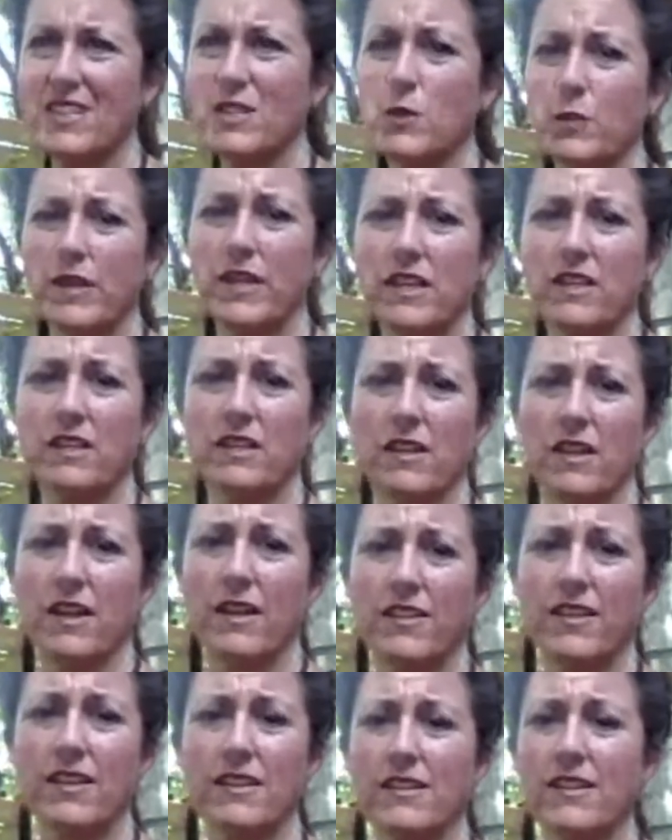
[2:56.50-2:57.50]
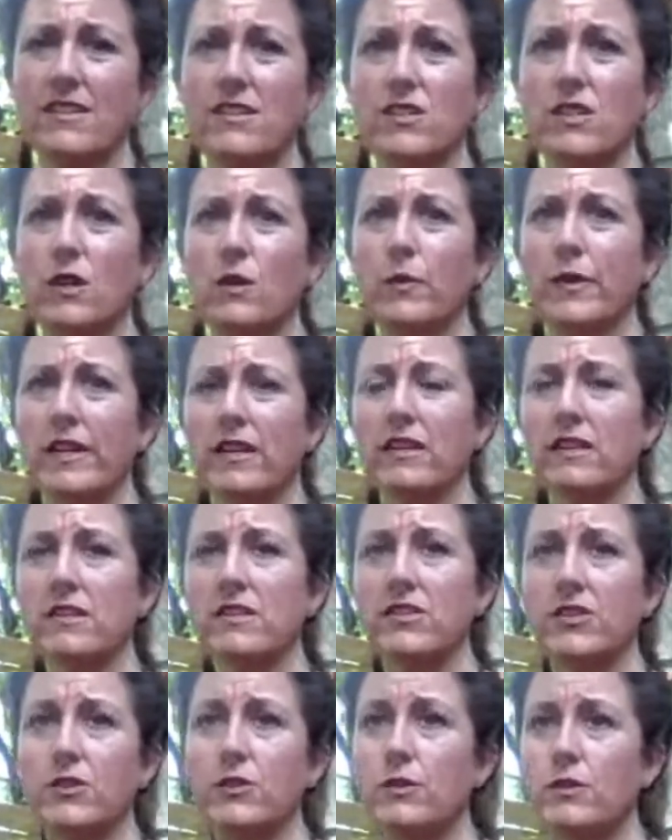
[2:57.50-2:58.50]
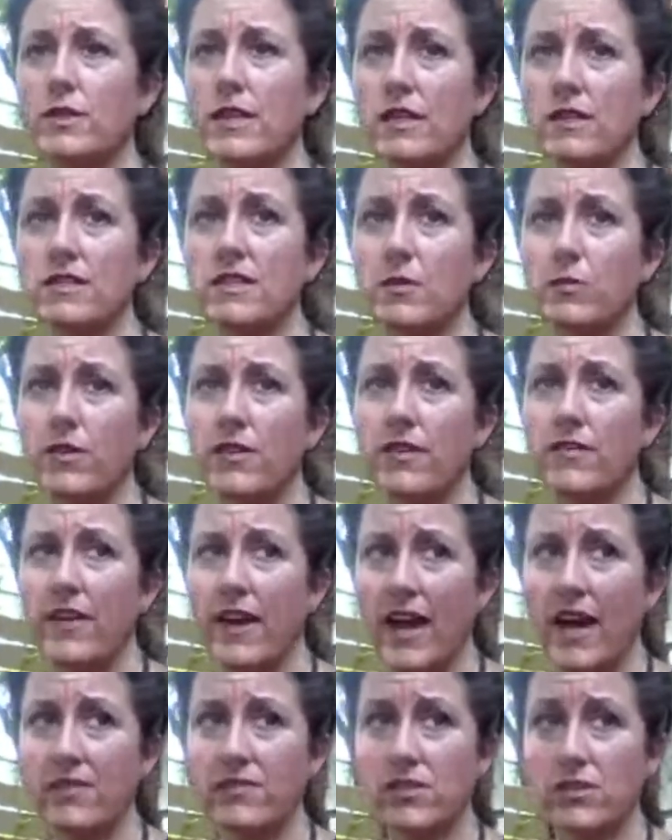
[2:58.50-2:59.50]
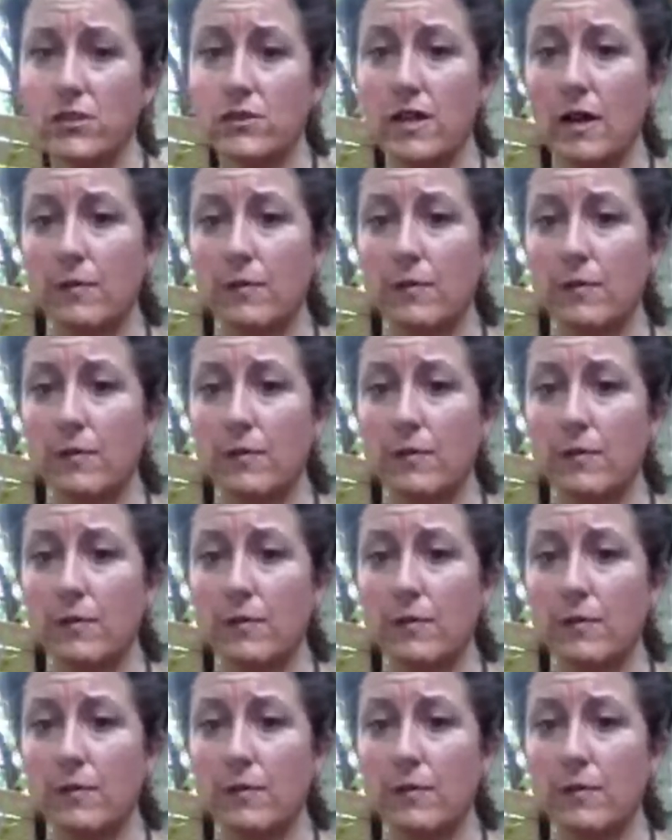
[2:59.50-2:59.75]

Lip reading: That's weird. I think that's so weird to tell someone that they have to do